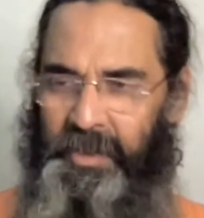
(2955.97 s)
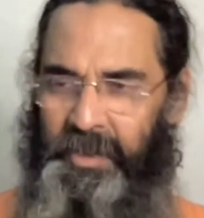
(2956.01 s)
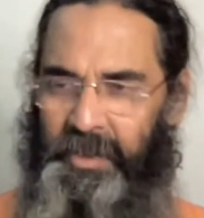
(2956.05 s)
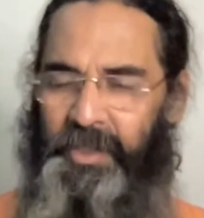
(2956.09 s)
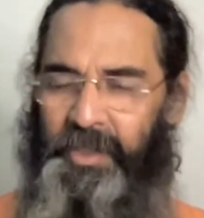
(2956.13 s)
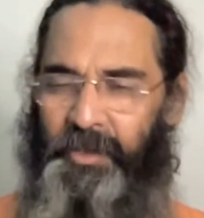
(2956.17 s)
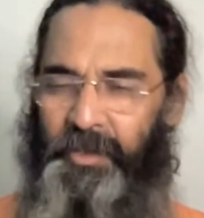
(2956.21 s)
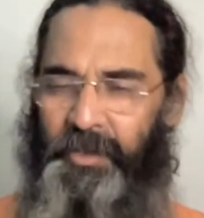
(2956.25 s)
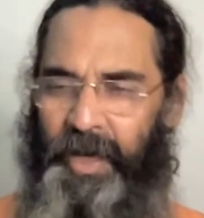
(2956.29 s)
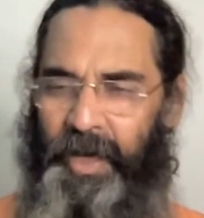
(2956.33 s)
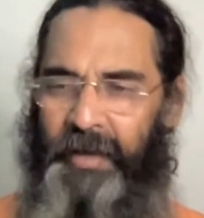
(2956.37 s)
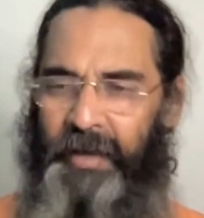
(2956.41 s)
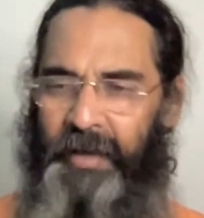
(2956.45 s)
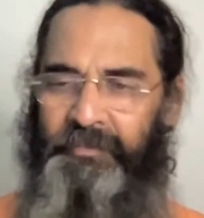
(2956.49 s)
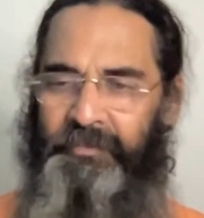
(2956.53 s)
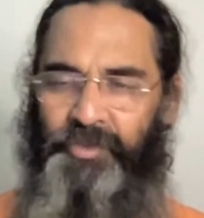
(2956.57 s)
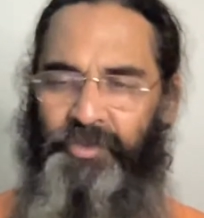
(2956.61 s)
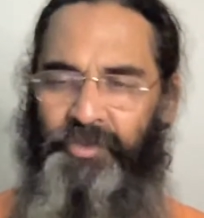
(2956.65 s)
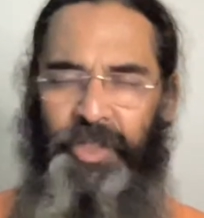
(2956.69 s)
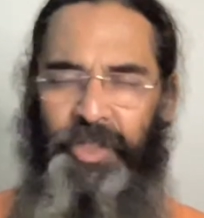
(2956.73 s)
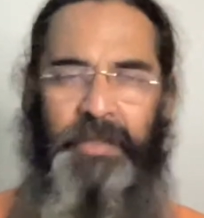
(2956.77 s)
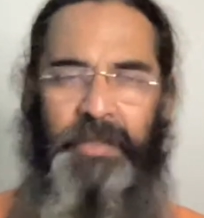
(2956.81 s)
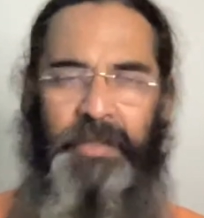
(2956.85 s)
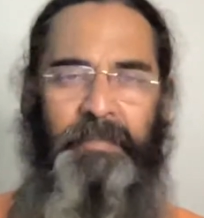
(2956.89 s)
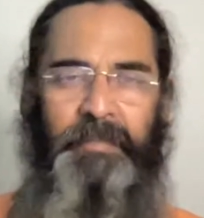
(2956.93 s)
have
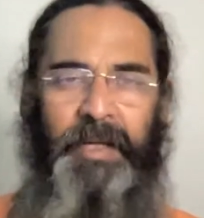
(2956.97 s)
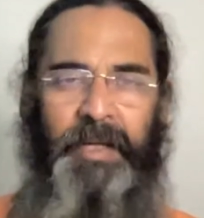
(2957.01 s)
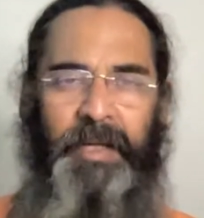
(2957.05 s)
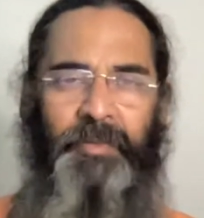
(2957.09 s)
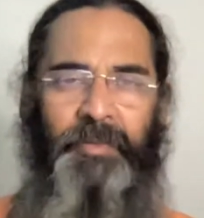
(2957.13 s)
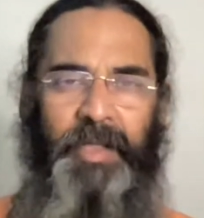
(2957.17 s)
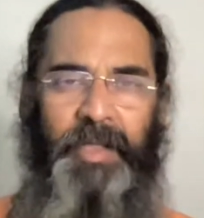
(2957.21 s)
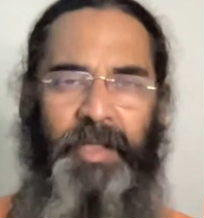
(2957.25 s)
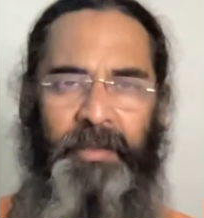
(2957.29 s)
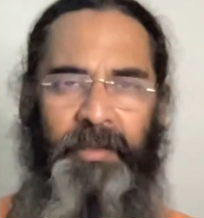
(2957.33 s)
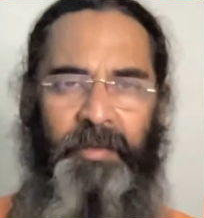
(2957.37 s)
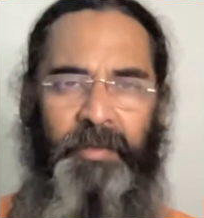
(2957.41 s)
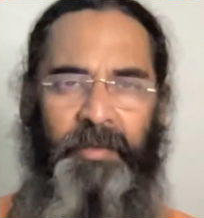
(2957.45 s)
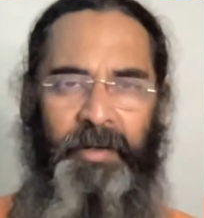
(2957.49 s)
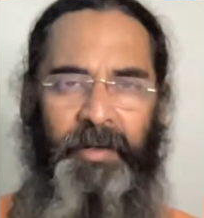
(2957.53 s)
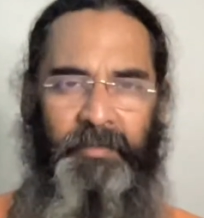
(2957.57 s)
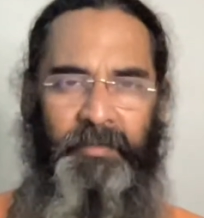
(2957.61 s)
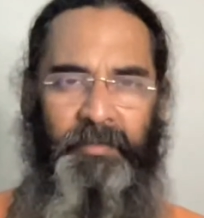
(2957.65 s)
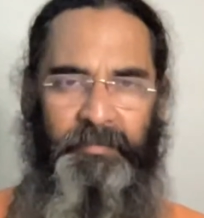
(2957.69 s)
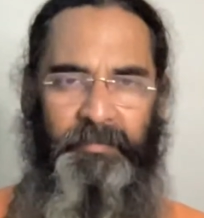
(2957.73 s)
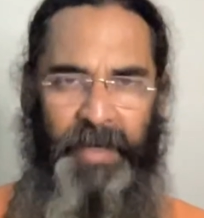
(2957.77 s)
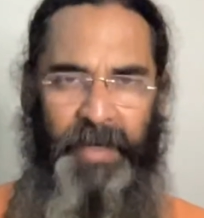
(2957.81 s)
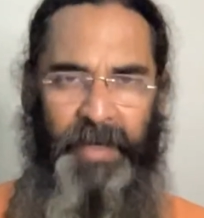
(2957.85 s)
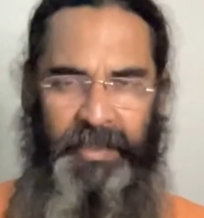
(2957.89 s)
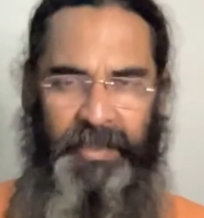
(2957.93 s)
treatment where they will
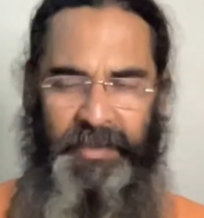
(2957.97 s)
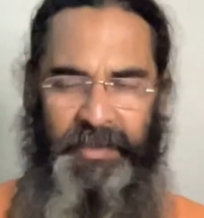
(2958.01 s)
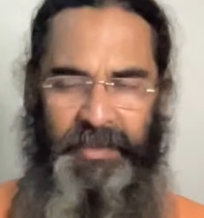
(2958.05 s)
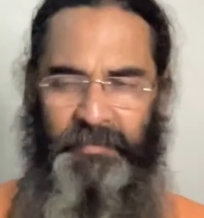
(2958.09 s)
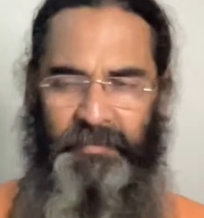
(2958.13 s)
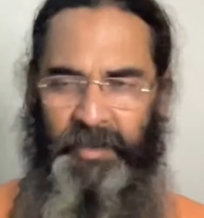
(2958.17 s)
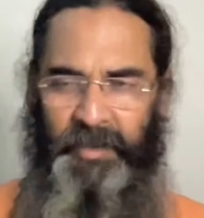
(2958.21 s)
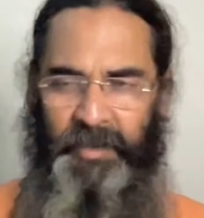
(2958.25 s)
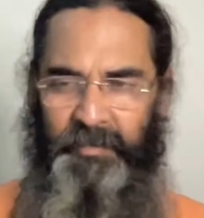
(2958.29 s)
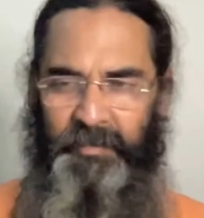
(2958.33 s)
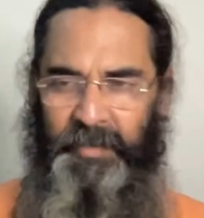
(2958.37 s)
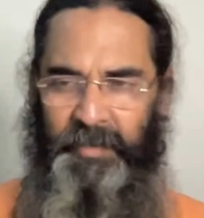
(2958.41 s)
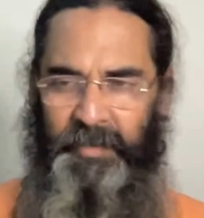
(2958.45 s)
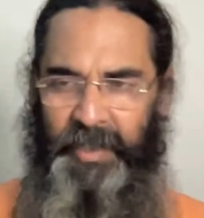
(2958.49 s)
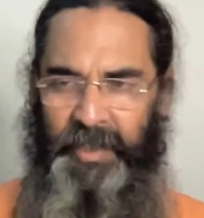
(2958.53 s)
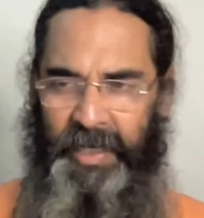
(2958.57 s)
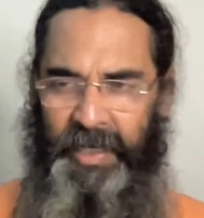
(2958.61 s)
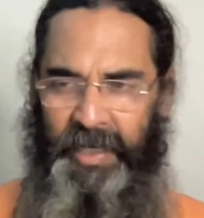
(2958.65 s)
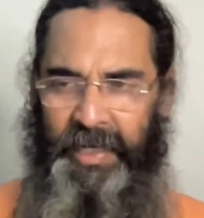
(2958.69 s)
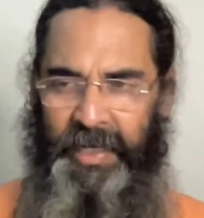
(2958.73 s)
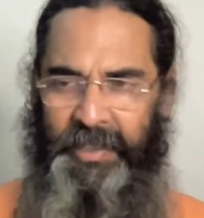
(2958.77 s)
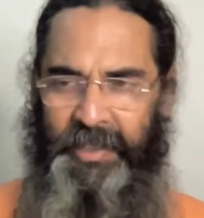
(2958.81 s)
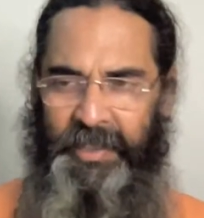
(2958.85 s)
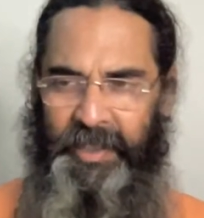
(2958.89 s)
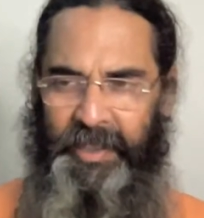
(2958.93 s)
pass some
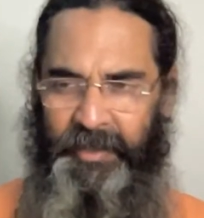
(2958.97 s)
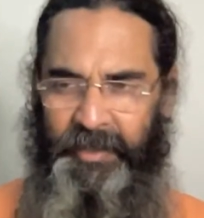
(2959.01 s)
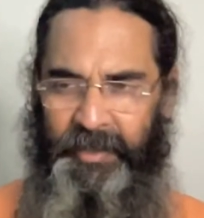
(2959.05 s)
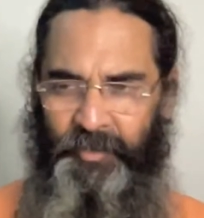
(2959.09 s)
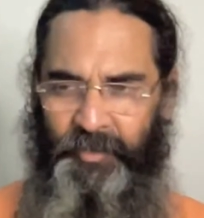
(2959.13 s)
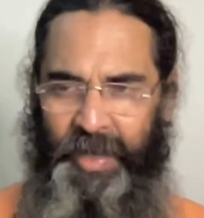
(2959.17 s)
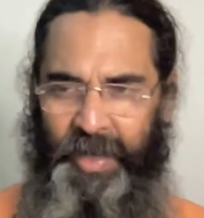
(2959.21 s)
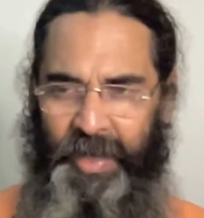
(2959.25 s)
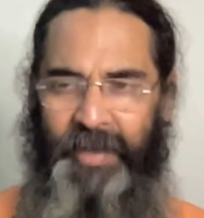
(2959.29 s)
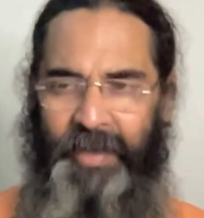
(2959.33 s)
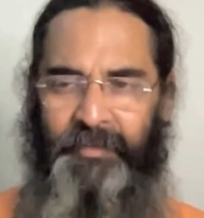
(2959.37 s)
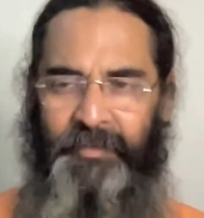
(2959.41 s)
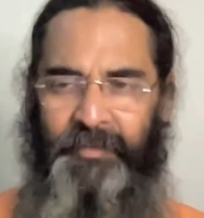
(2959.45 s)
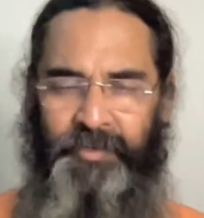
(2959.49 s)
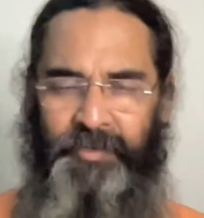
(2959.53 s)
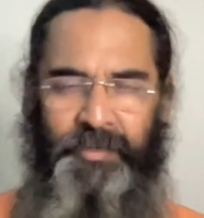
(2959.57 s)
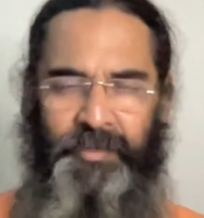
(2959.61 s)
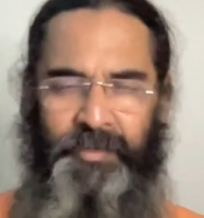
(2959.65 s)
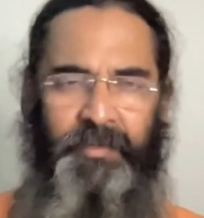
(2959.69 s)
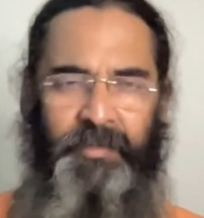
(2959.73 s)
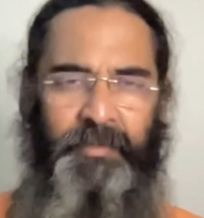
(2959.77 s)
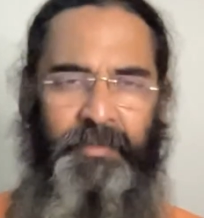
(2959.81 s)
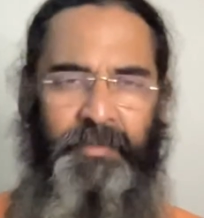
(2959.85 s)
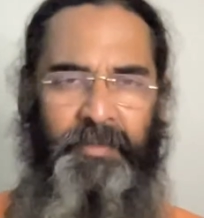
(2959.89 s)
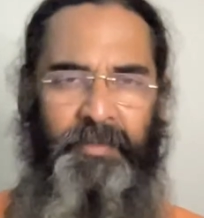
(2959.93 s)
electric
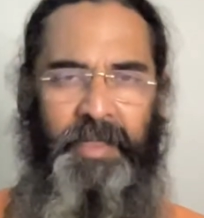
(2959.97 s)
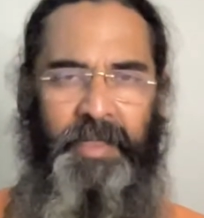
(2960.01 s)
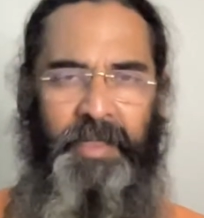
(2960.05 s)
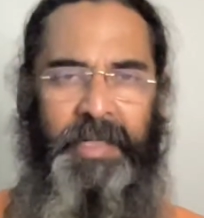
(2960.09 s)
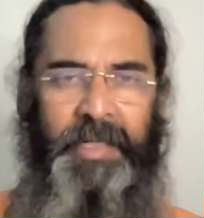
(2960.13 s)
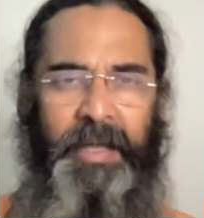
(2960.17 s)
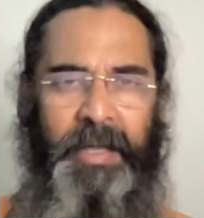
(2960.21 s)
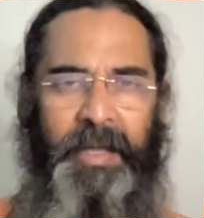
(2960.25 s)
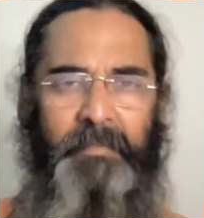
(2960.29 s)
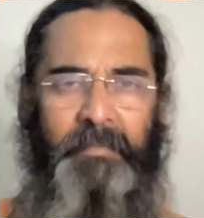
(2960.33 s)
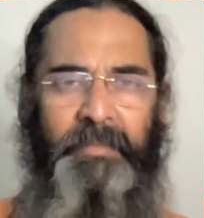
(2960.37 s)
waves in